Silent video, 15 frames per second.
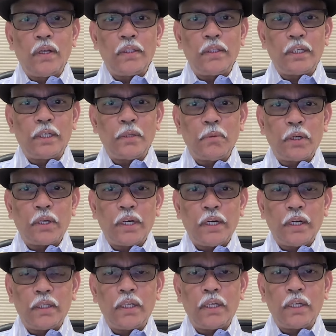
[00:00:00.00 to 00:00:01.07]

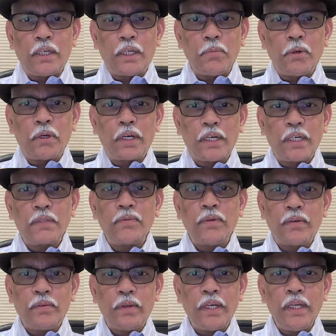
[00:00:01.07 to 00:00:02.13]
Democrats
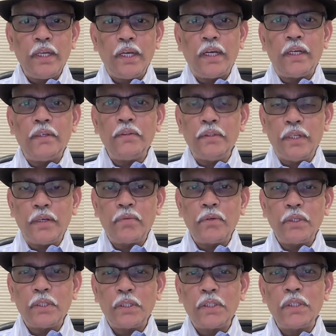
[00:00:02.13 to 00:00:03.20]
were very
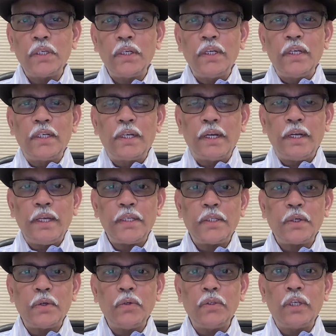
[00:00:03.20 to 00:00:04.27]
nervous 10
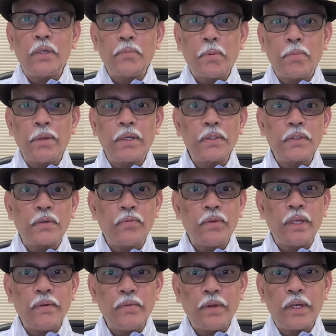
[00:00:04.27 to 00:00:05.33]
days ago. The Republicans are
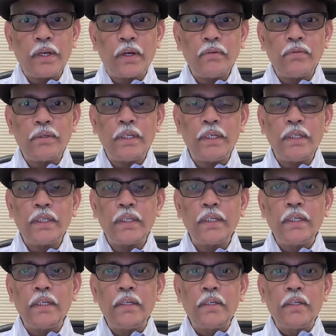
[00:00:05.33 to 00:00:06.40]
very, very confident.
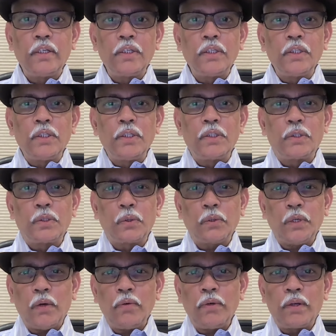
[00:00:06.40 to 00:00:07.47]
So
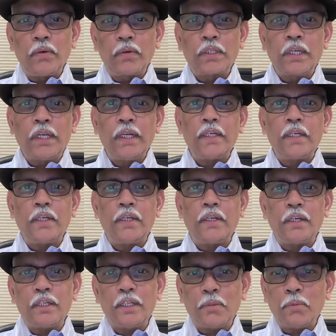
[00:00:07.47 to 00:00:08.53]
now it looks like
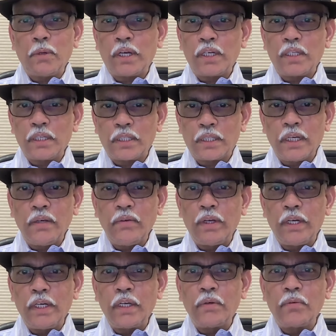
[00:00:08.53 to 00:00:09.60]
Democrats are still
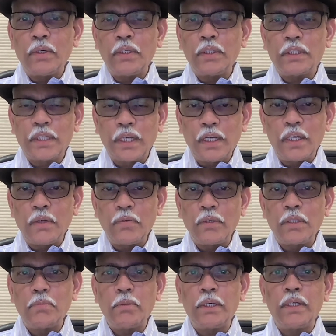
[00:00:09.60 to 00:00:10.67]

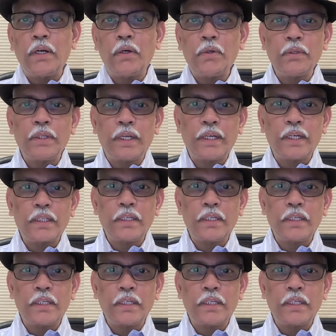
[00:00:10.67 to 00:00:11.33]
nervous, but not to that